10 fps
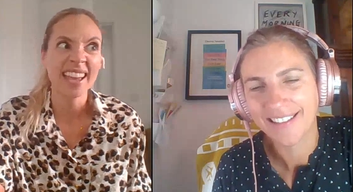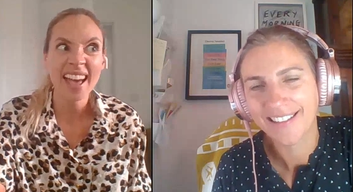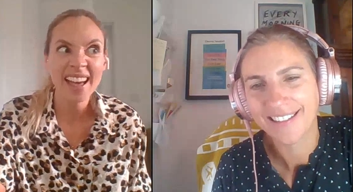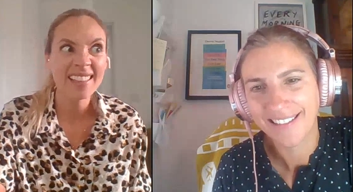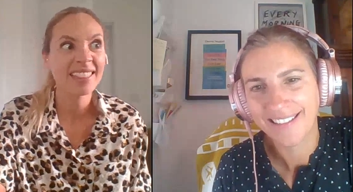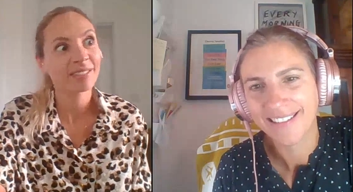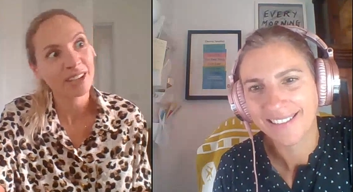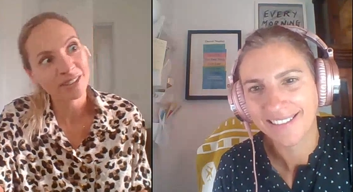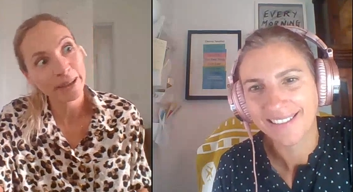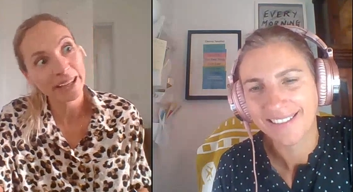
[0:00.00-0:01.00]
Speaker 1: health,
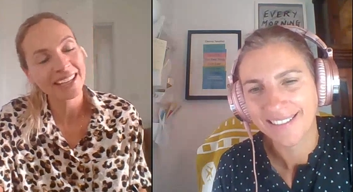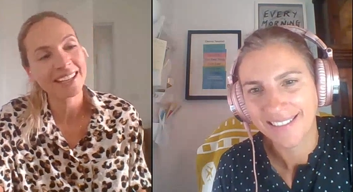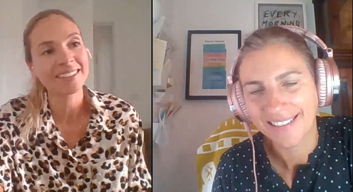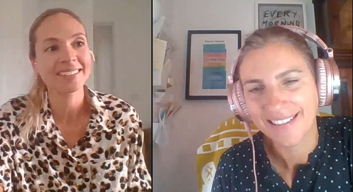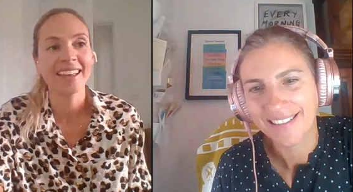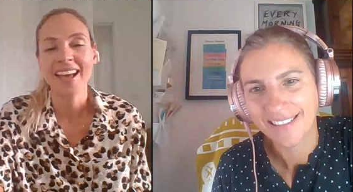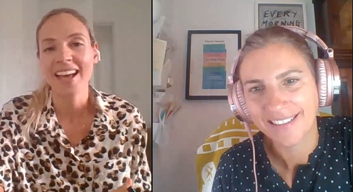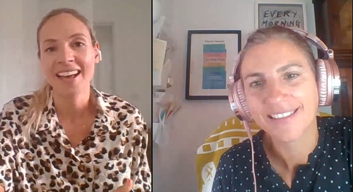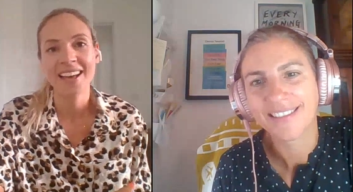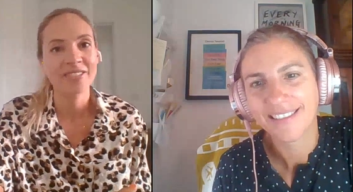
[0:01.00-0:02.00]
recipes,
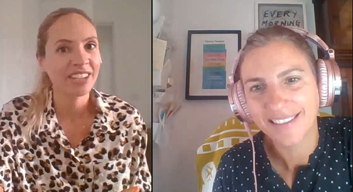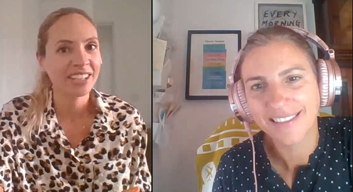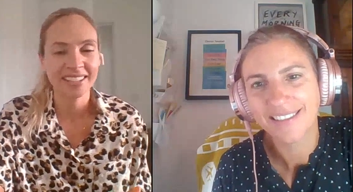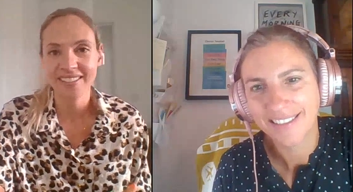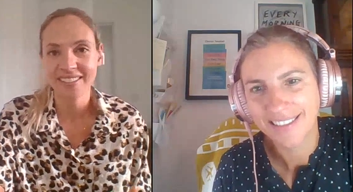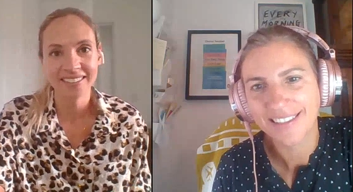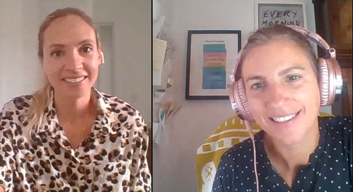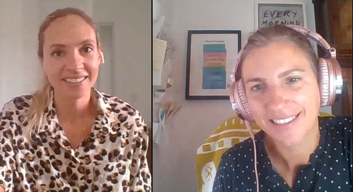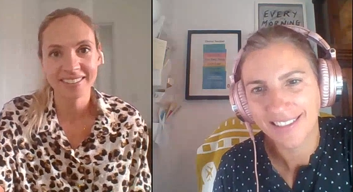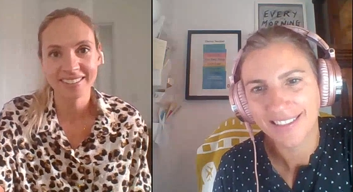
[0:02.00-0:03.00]
uh, fitness,
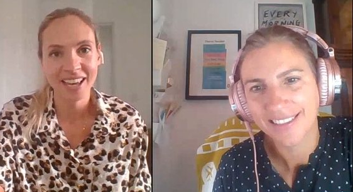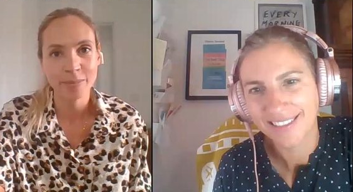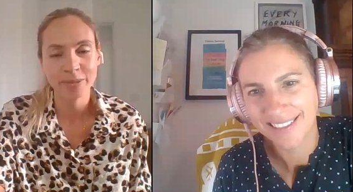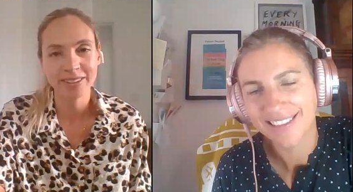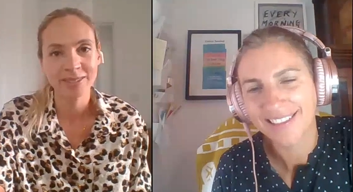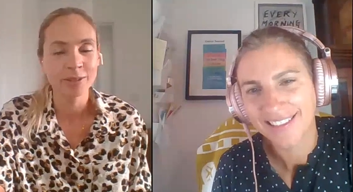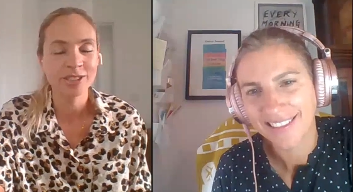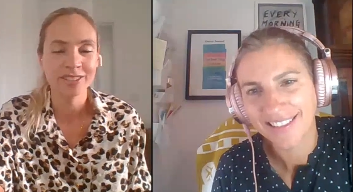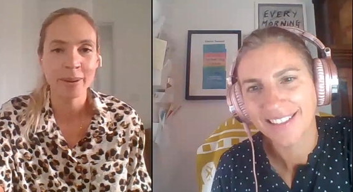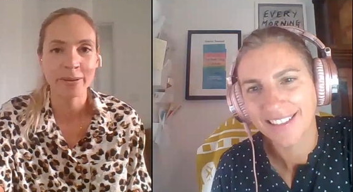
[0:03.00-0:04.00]
exercise tips. It's
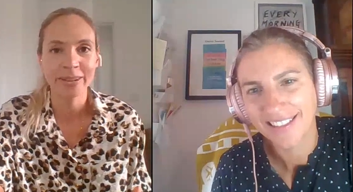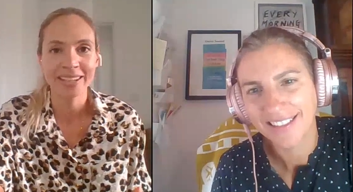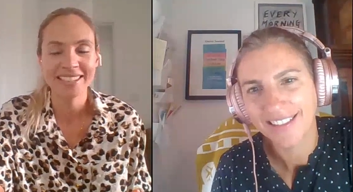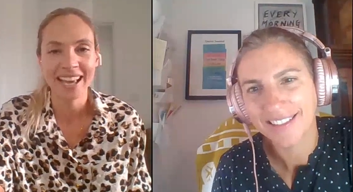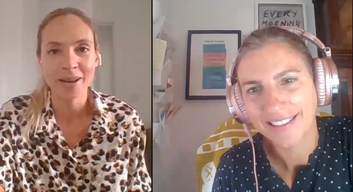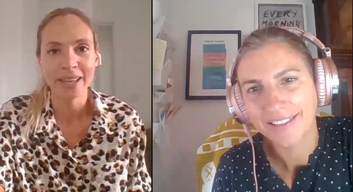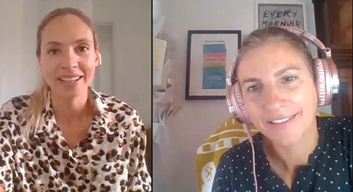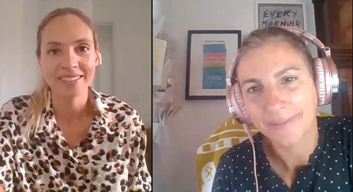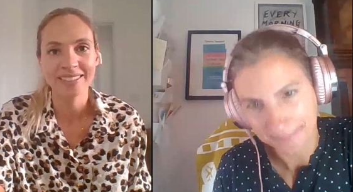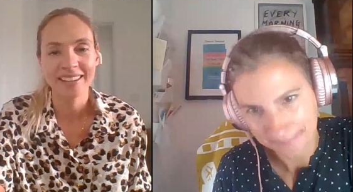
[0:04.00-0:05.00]
not just about eating
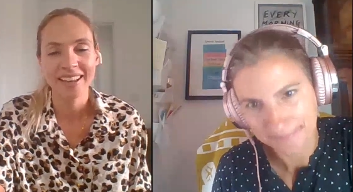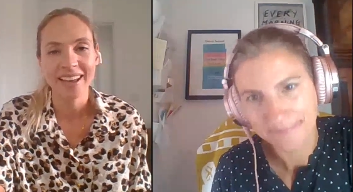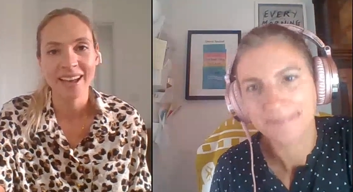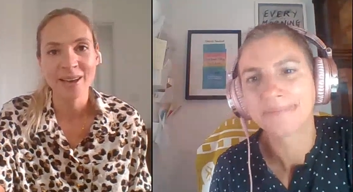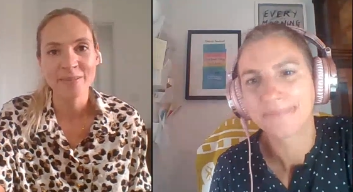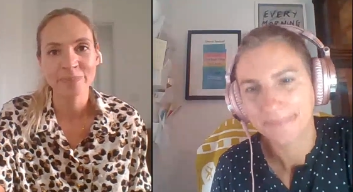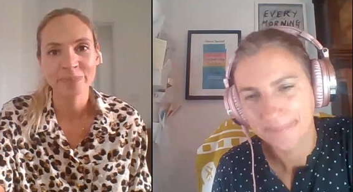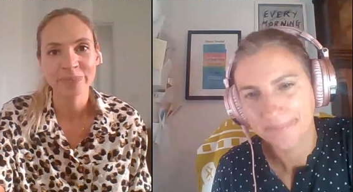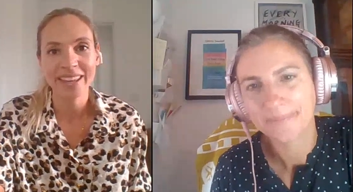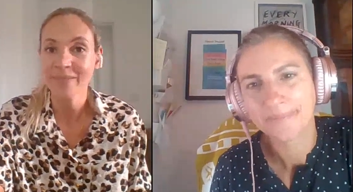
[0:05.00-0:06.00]
habits.
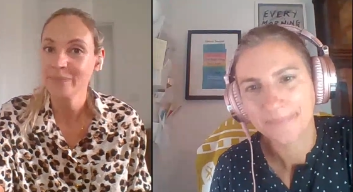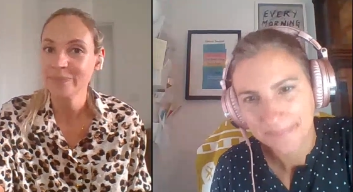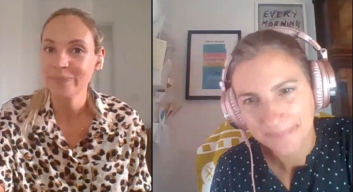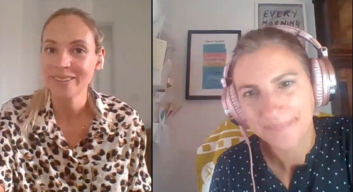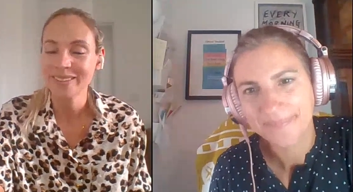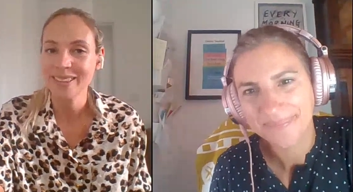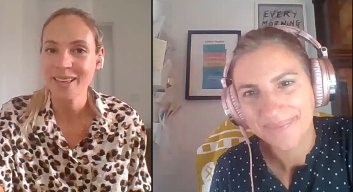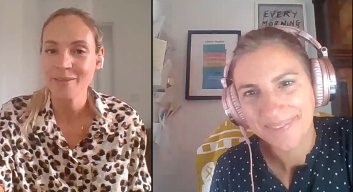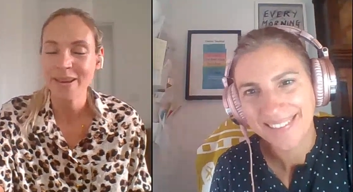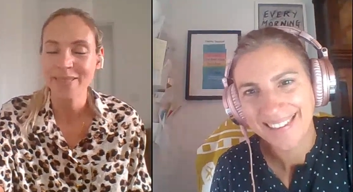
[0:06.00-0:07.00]
Um,
Speaker 2: yeah, these are
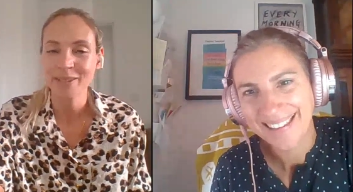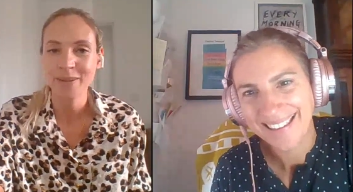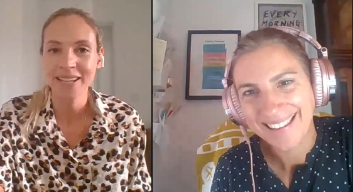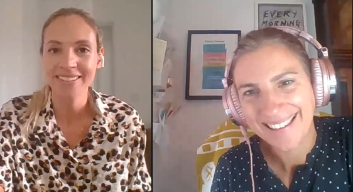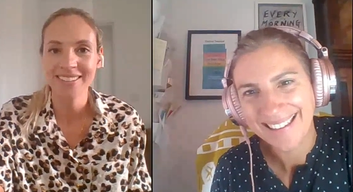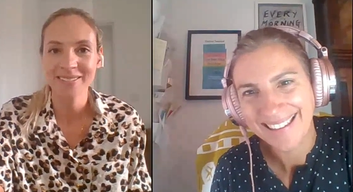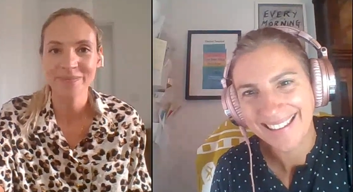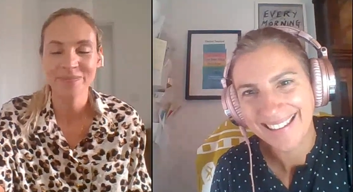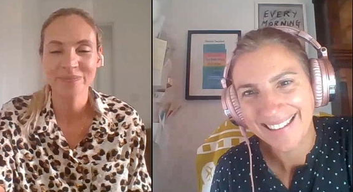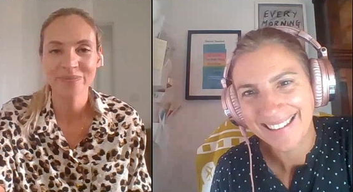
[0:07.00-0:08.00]
the main three places.
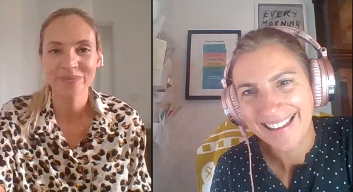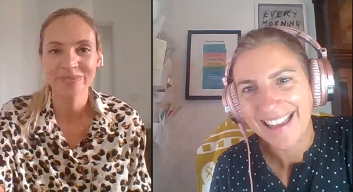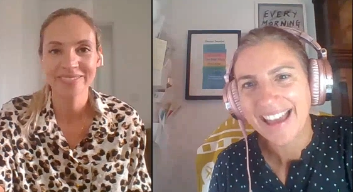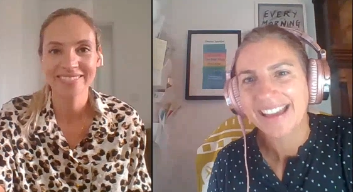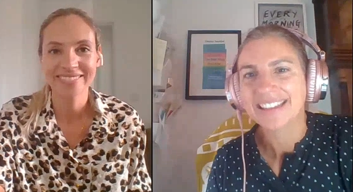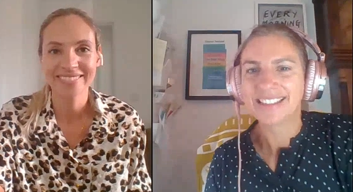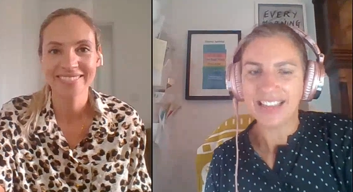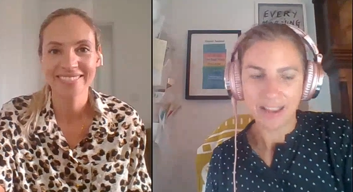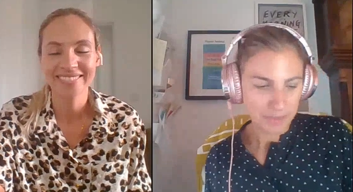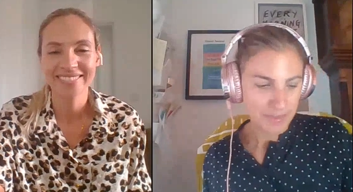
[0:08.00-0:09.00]

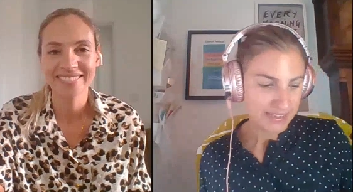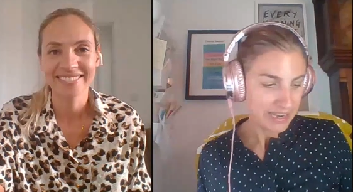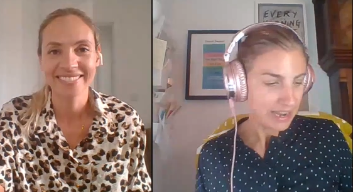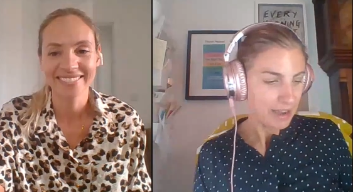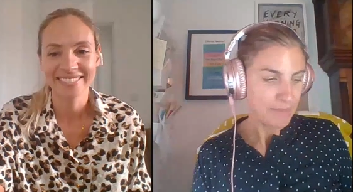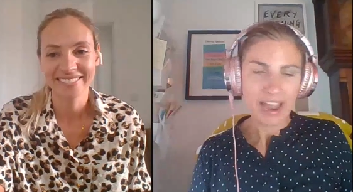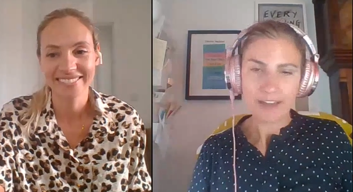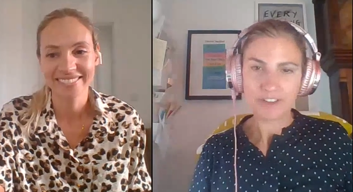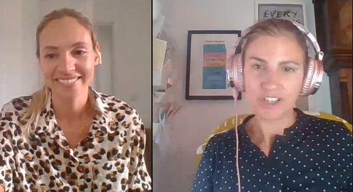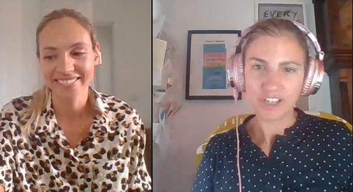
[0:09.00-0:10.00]
Sounds amazing. I
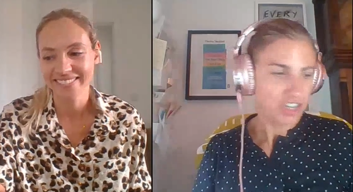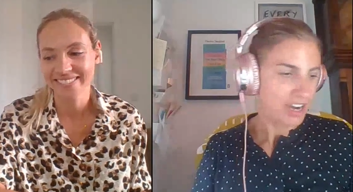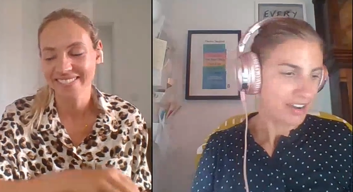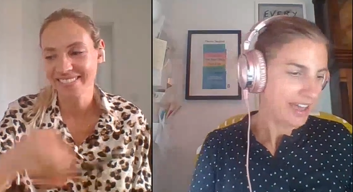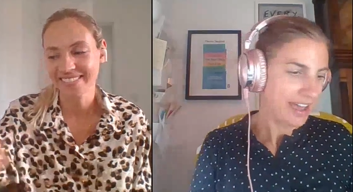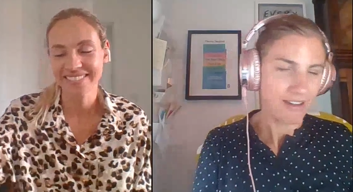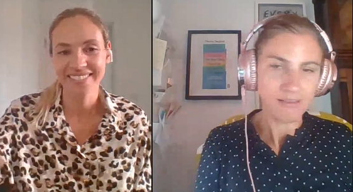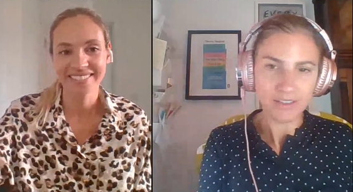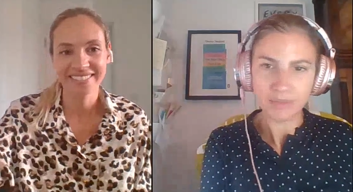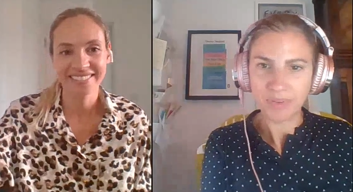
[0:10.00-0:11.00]
might have to just check that
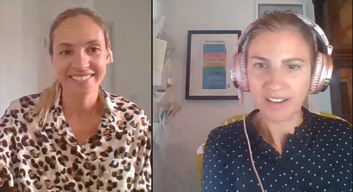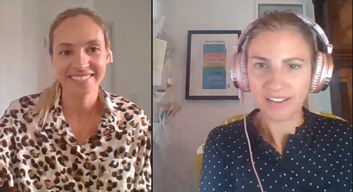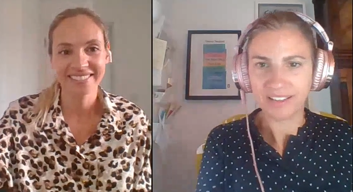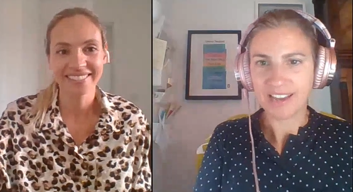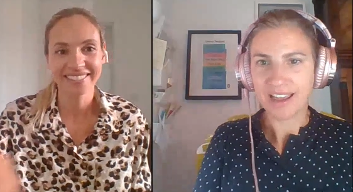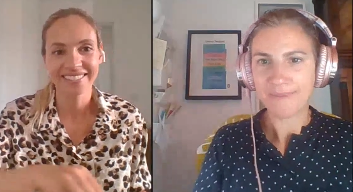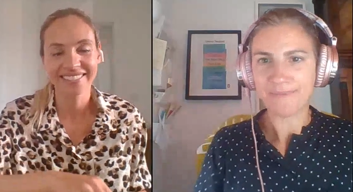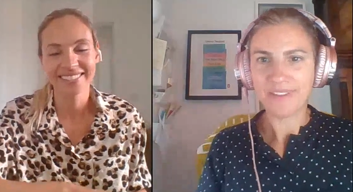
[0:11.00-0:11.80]
out because, um,